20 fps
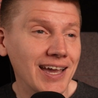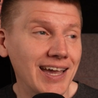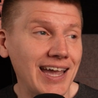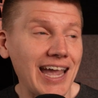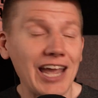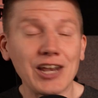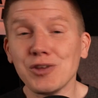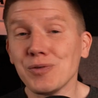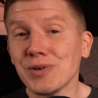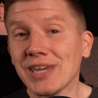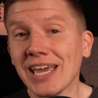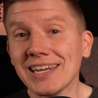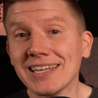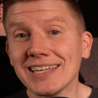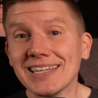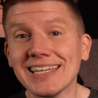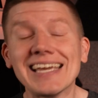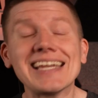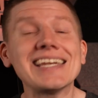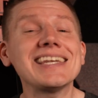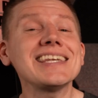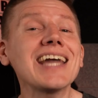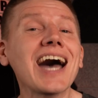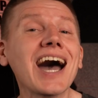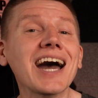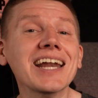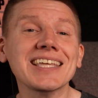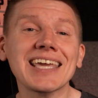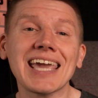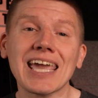and you get it in
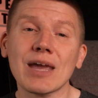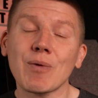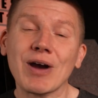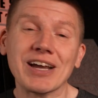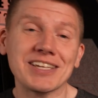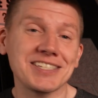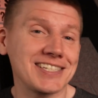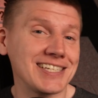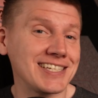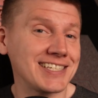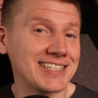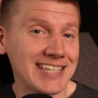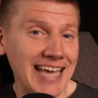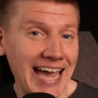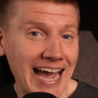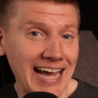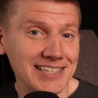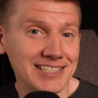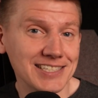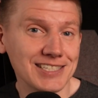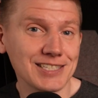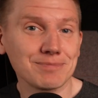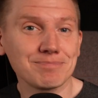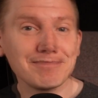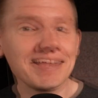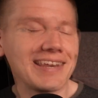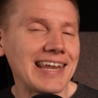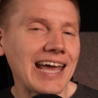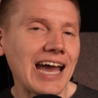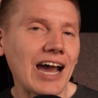non KYC sats.
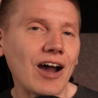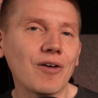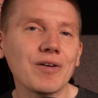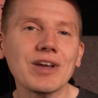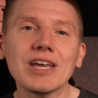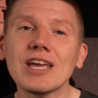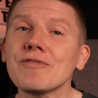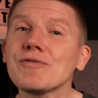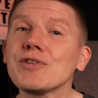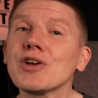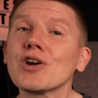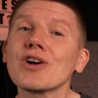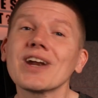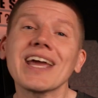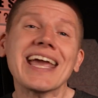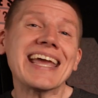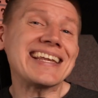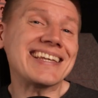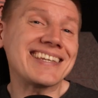Now, if you're a